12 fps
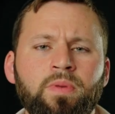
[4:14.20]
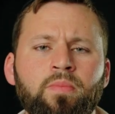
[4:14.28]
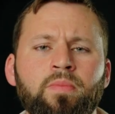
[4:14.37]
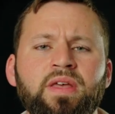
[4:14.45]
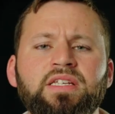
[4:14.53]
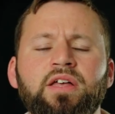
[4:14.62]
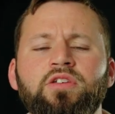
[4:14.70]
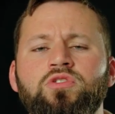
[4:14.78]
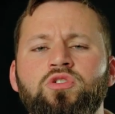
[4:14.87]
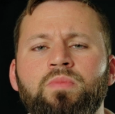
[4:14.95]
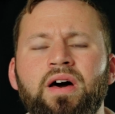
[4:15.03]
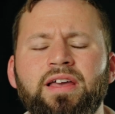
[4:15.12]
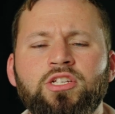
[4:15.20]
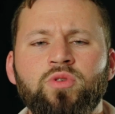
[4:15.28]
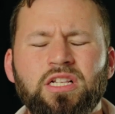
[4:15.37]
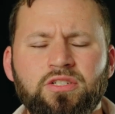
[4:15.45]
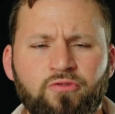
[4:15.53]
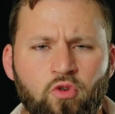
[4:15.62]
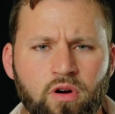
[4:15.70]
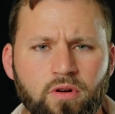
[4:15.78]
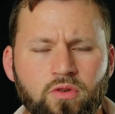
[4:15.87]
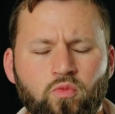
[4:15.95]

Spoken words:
people may tell you to buy a transformer,